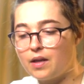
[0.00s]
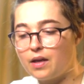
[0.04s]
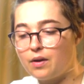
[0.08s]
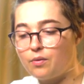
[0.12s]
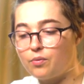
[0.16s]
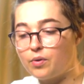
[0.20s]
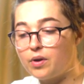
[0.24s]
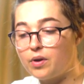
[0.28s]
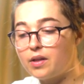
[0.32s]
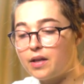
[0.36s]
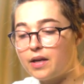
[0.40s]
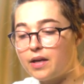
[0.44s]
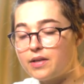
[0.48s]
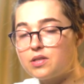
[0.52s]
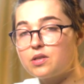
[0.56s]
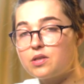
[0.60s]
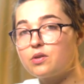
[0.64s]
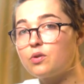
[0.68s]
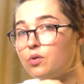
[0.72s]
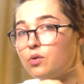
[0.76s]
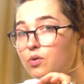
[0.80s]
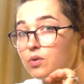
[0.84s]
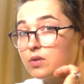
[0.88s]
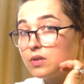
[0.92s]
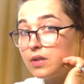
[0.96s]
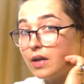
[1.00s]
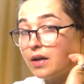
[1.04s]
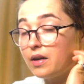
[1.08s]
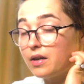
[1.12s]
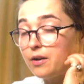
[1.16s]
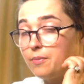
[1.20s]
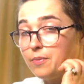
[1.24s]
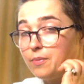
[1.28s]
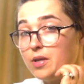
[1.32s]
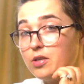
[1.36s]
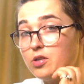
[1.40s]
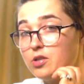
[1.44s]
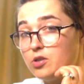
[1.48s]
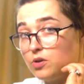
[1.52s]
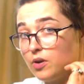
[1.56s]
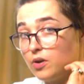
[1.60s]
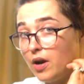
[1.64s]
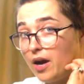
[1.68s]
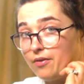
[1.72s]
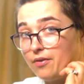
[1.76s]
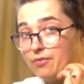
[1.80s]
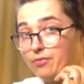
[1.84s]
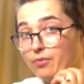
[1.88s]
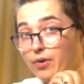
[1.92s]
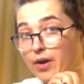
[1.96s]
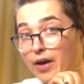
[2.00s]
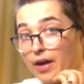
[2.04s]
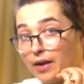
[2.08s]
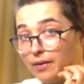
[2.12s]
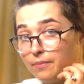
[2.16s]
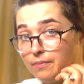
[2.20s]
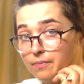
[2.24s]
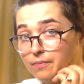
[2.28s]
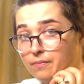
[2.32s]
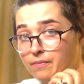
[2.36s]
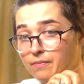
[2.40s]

Realizing who's there to meet you halfway.